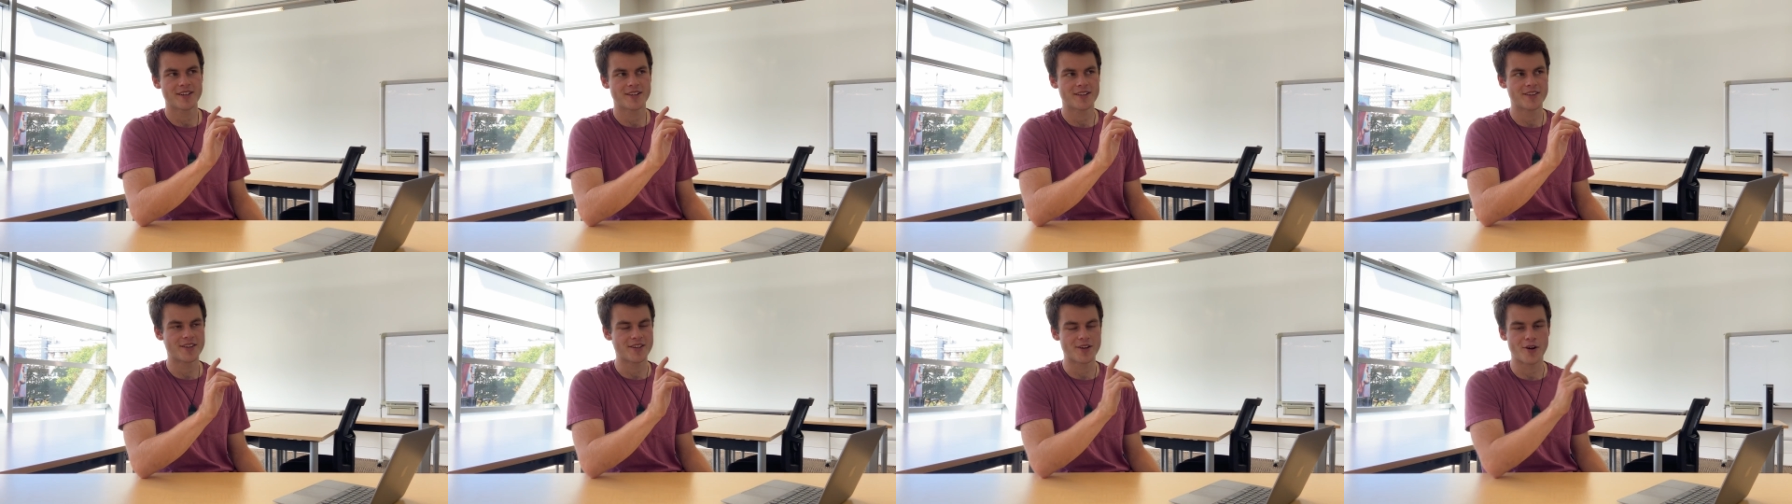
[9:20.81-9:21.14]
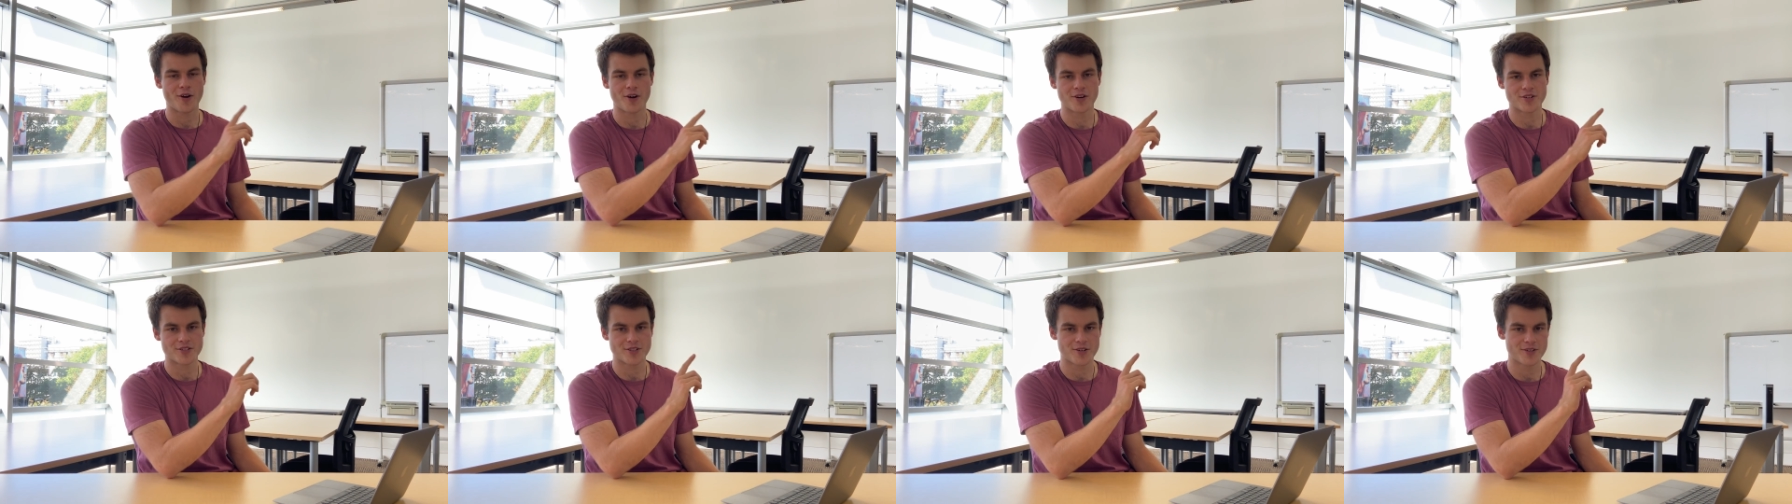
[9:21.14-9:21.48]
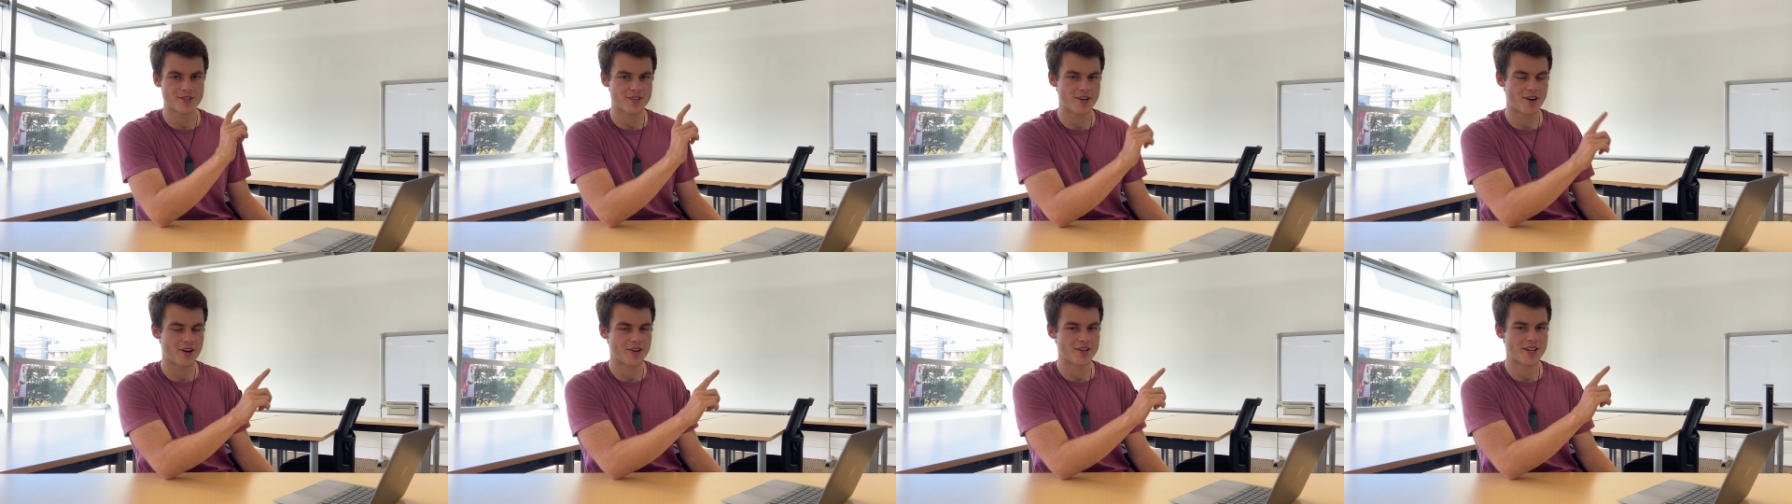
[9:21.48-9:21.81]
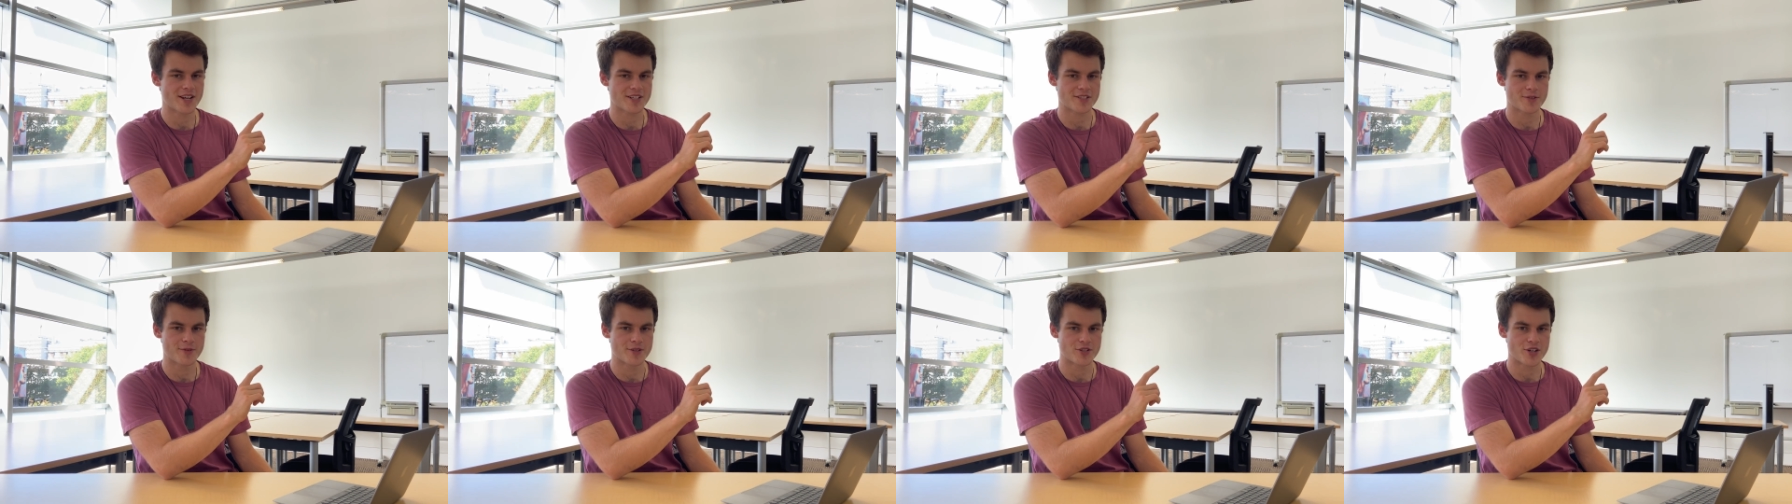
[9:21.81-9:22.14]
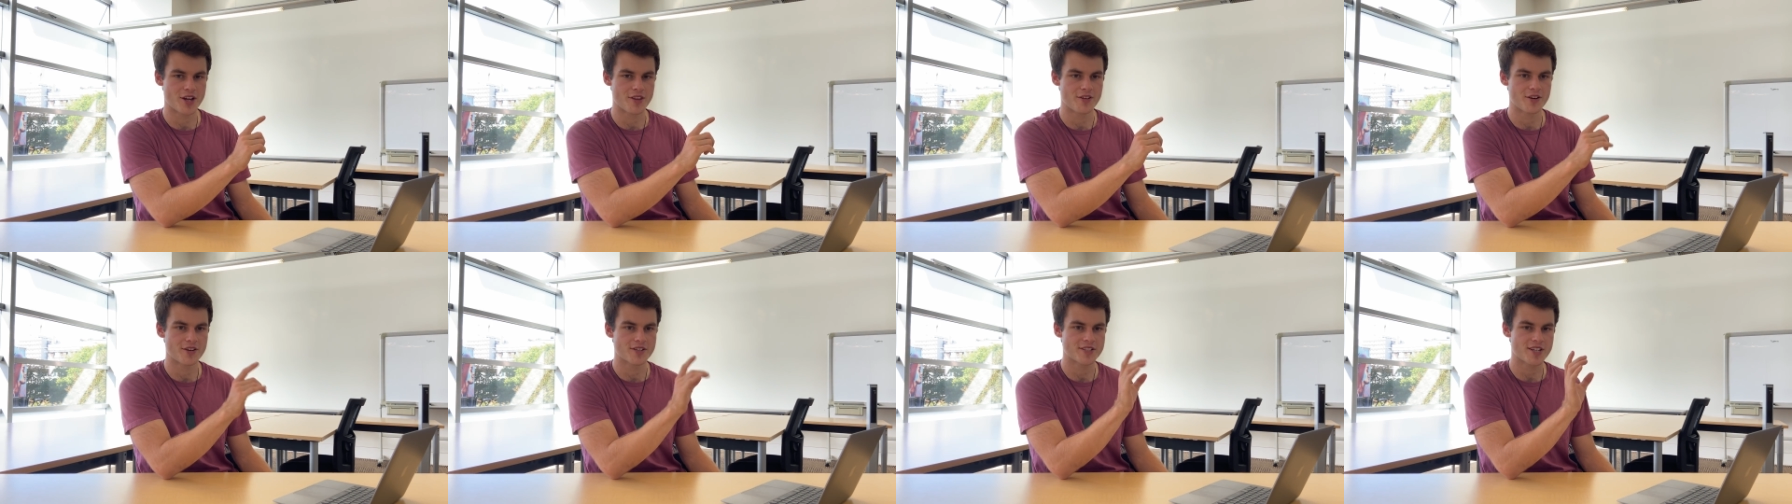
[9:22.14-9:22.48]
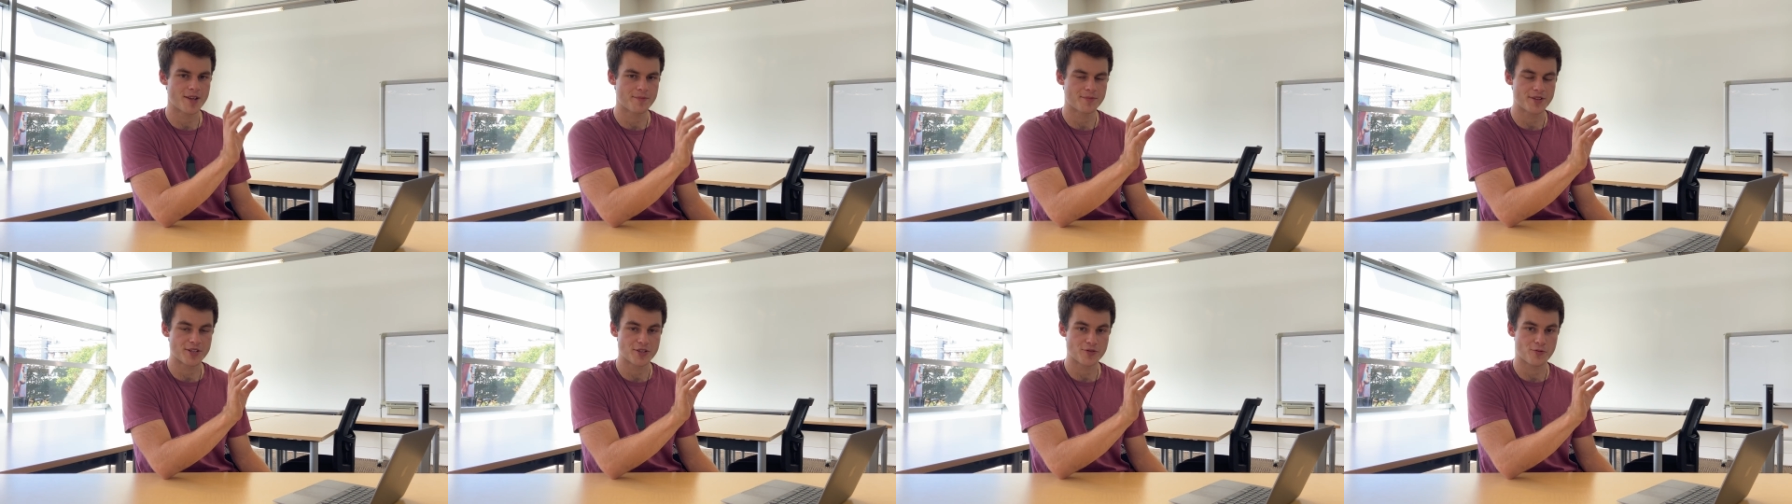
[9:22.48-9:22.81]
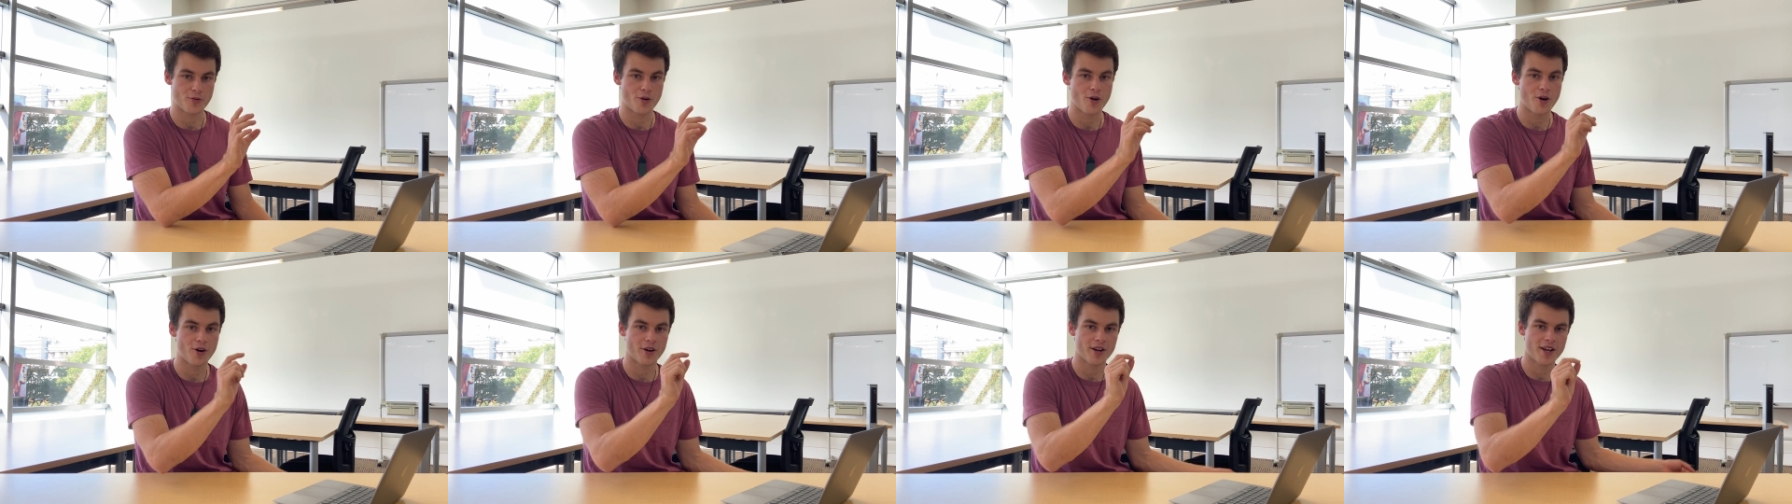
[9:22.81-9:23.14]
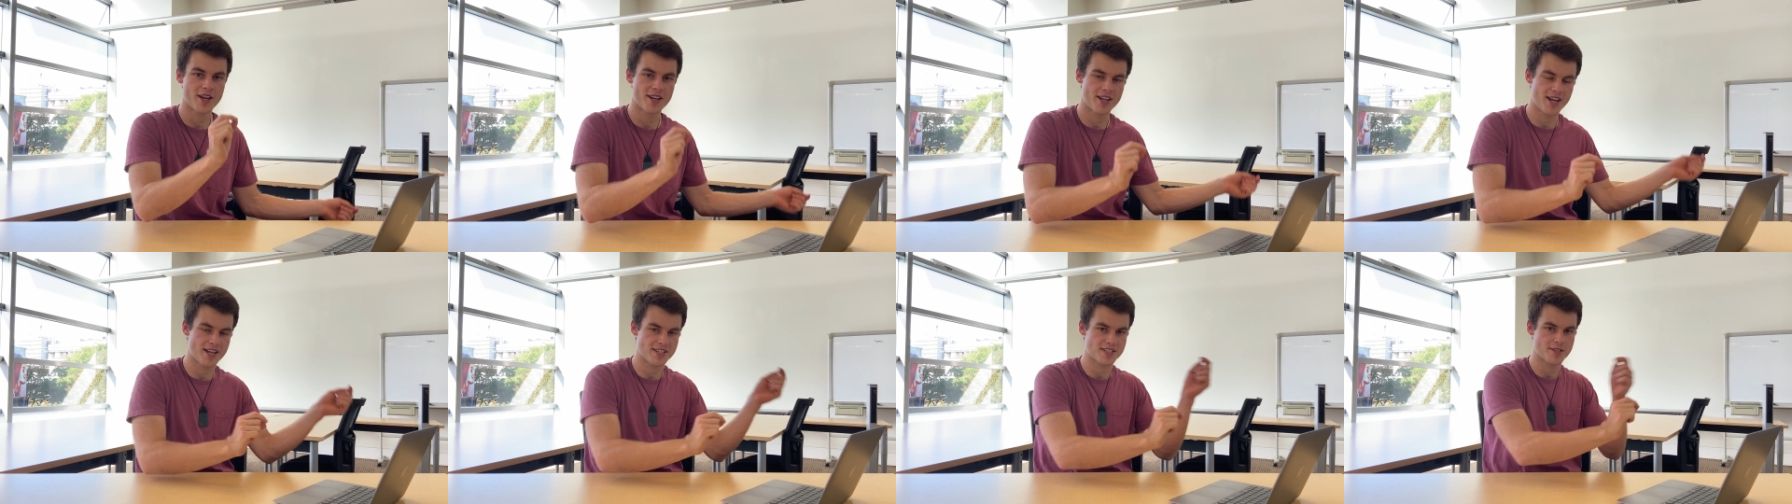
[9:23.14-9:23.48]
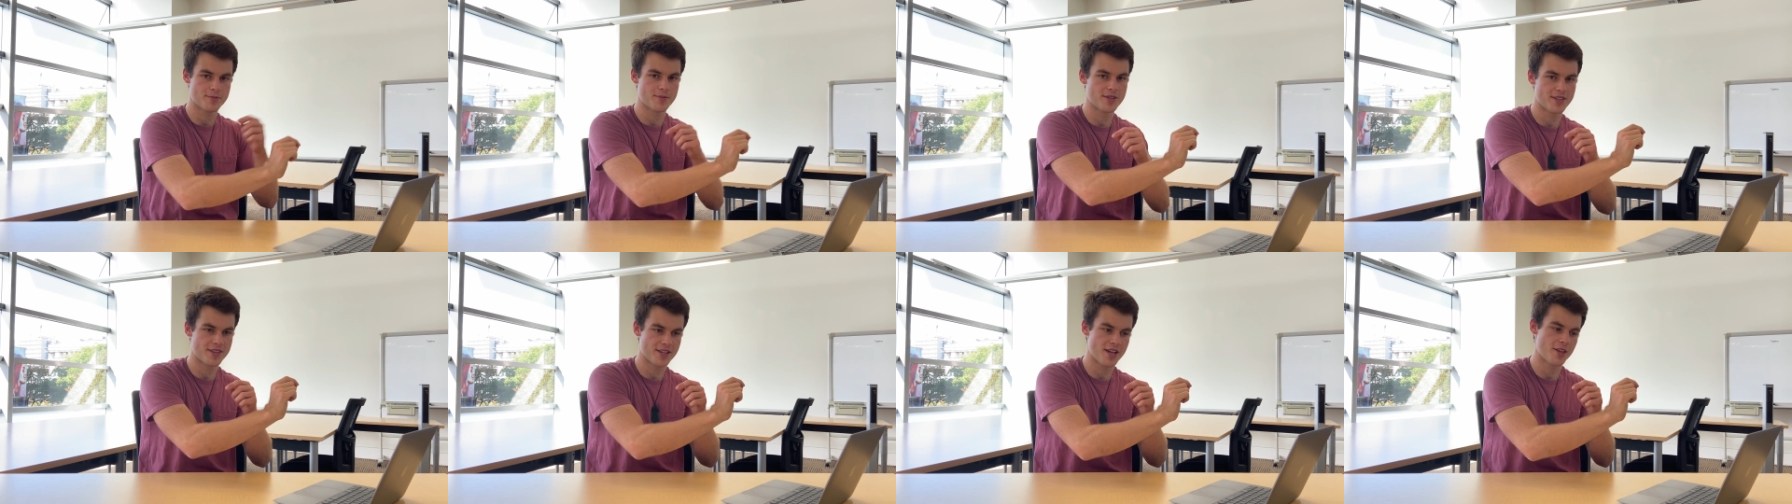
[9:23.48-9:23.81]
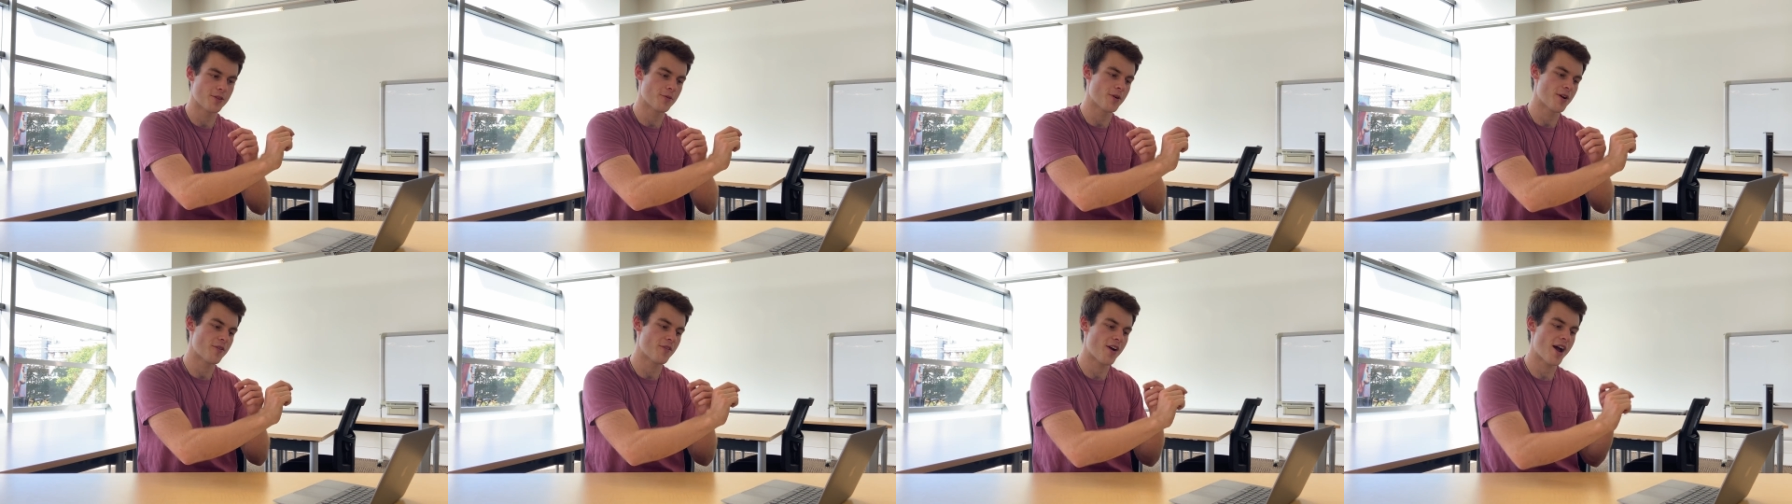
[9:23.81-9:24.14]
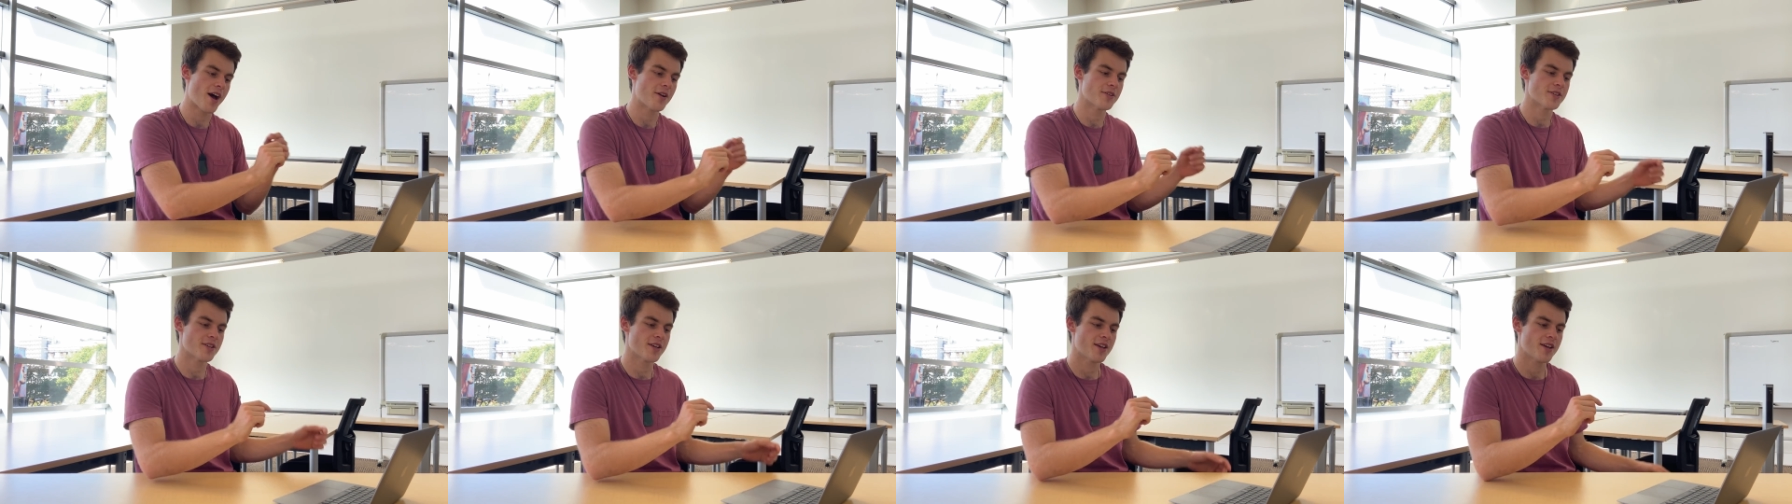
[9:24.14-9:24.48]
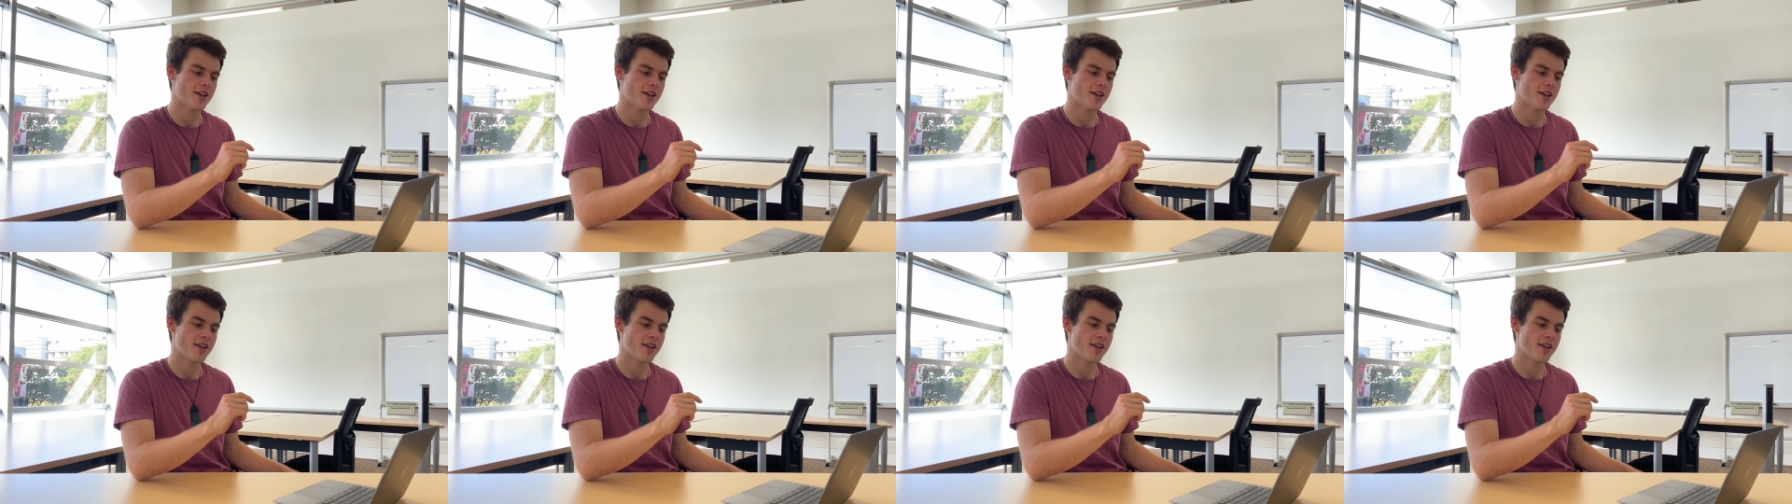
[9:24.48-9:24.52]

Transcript: the R's don't, aren't next to each other, something's wrong, it has to be the other way around.